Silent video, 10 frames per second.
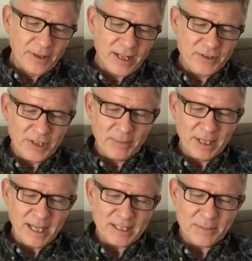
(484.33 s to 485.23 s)
As she
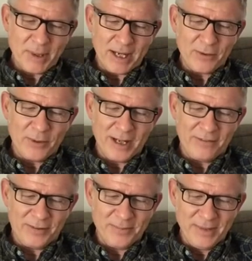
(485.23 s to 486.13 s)
began to back away
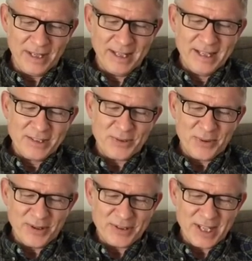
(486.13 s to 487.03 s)
from me
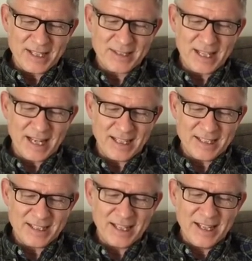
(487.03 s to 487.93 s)
towards our
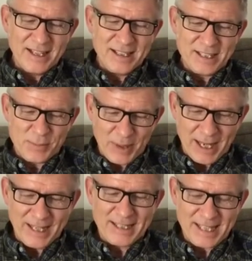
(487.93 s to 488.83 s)
science
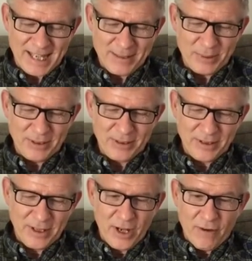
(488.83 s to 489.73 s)
display table.
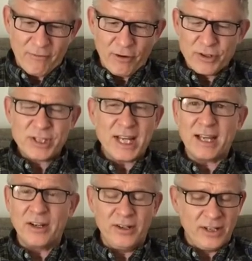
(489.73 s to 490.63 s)
For a
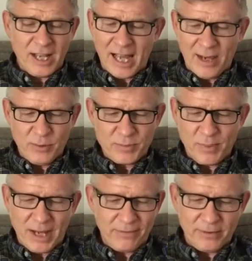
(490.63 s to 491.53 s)
second, I was
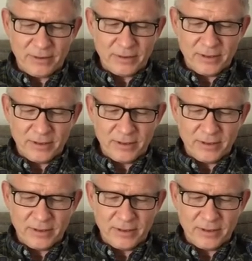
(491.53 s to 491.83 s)
baffled.